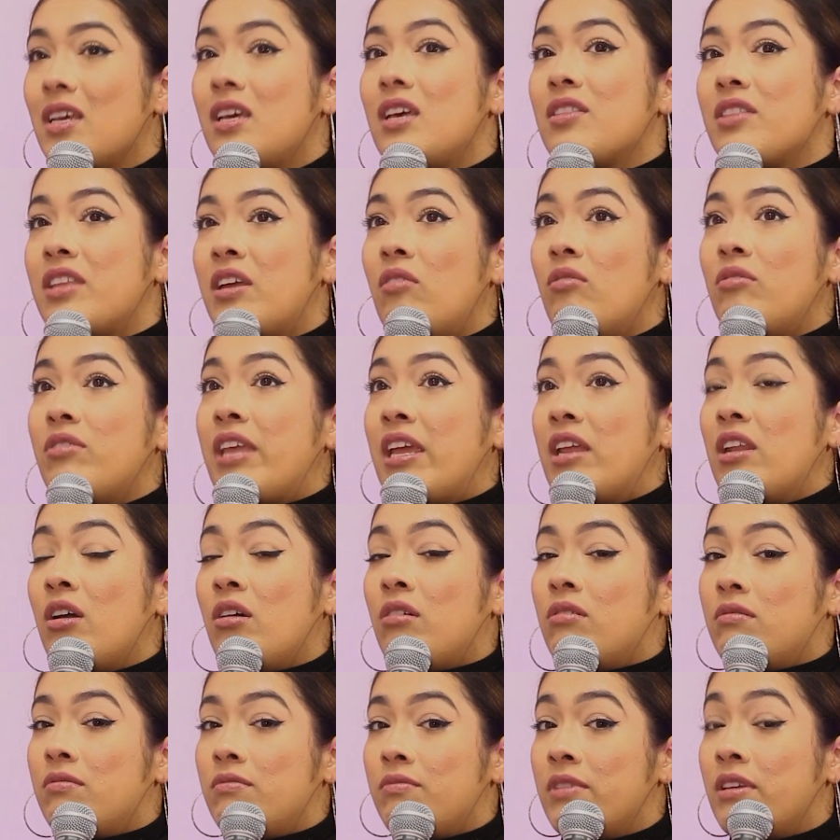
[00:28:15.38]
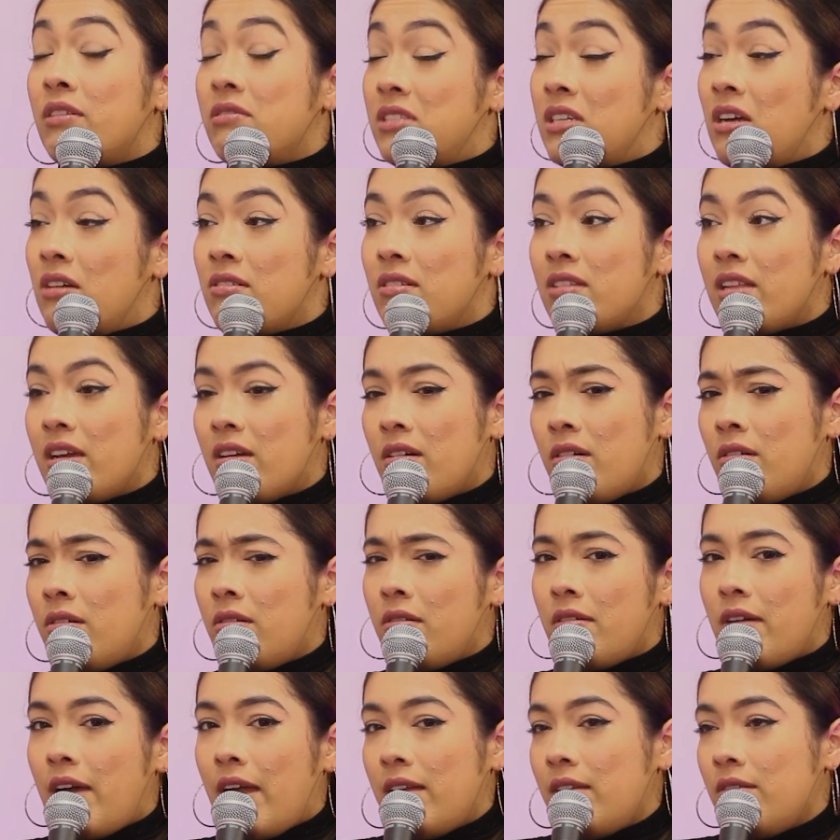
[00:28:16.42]
They they know. They'll tell you, like, oh,
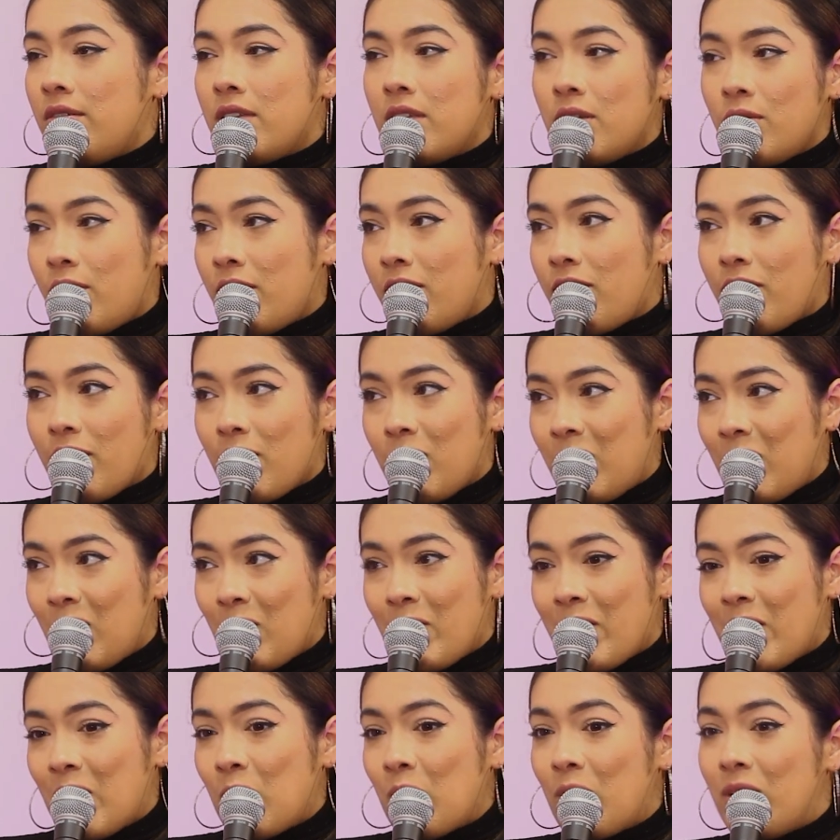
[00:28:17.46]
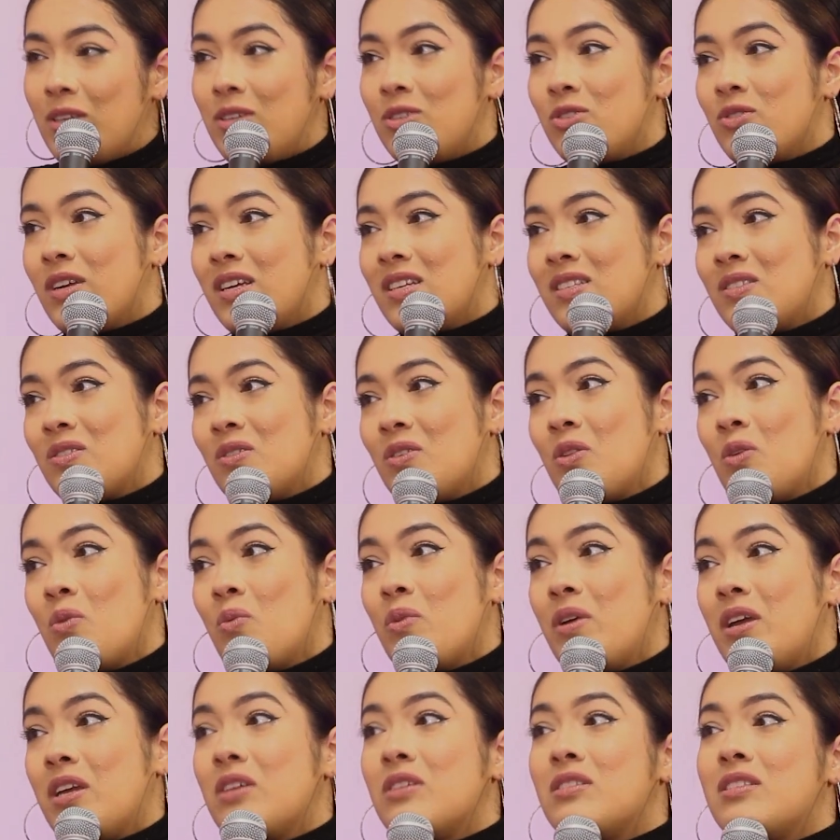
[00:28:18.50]
I knew you weren't from here by the way you dressed or the
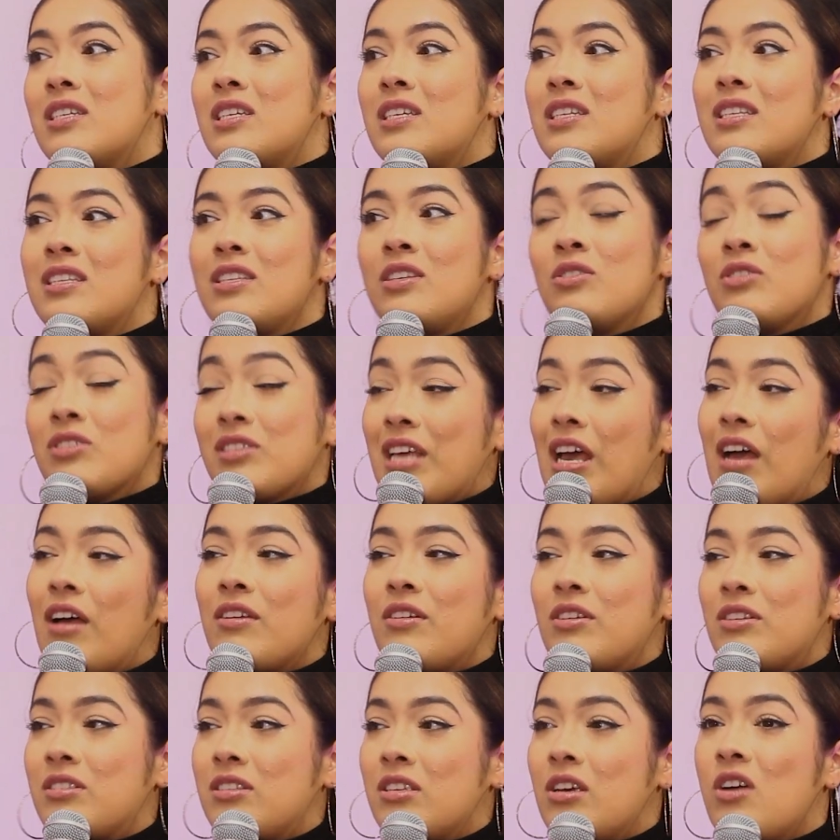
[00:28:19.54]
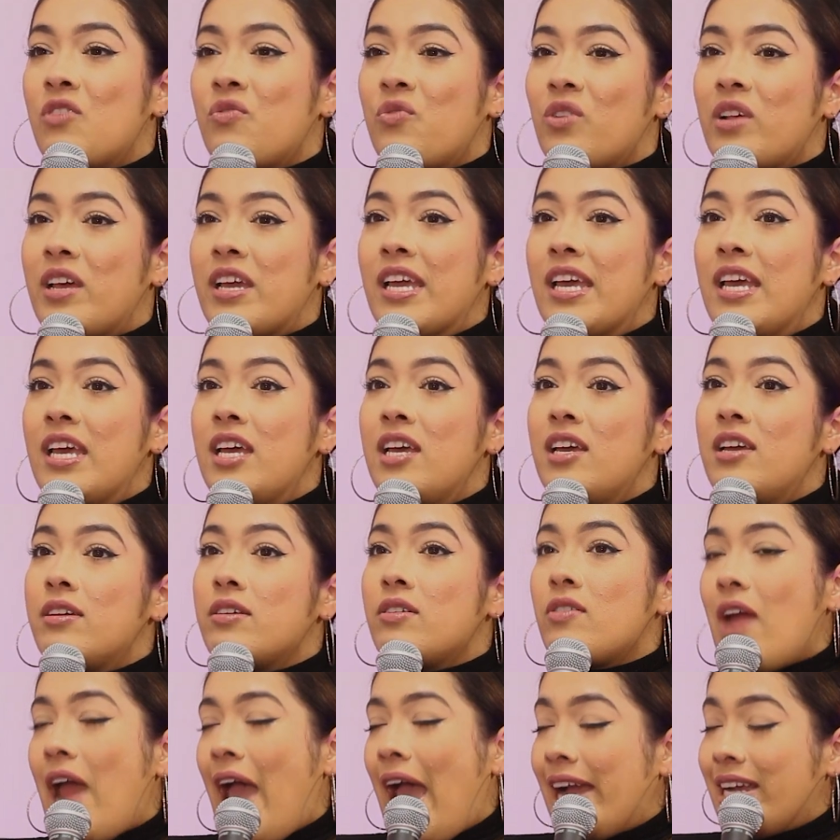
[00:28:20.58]
way you did, you style yourself or, like,
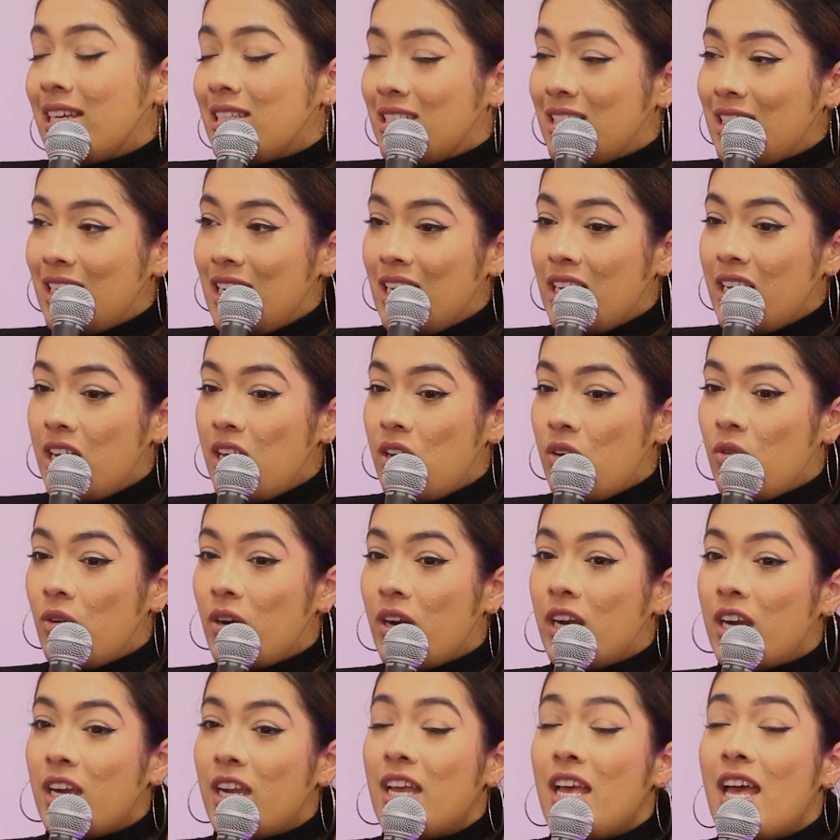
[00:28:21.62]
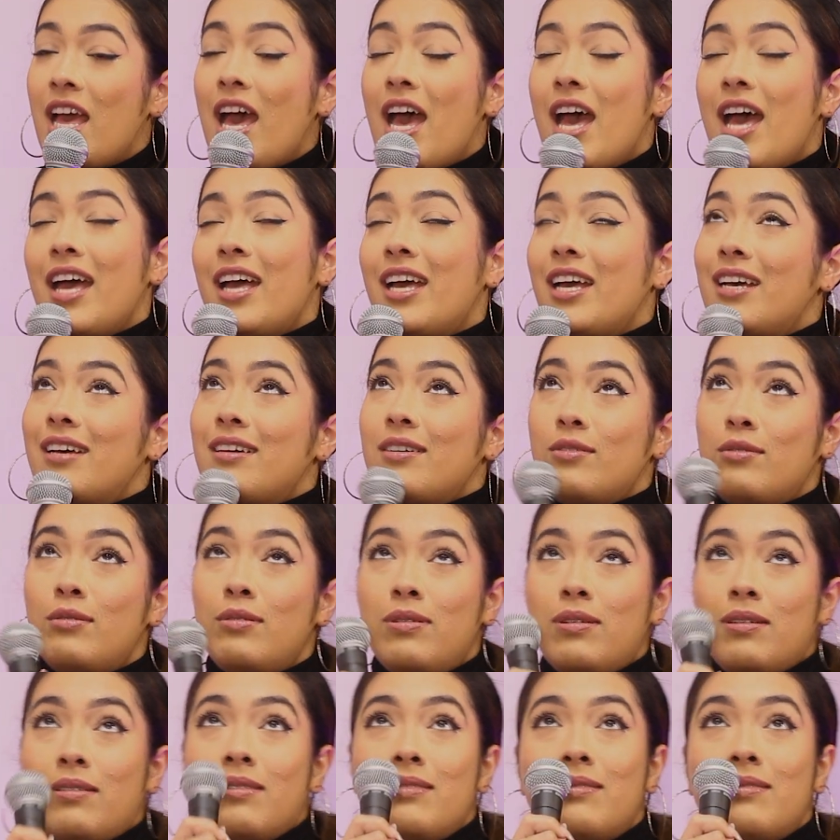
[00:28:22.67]
your accent or, ooh.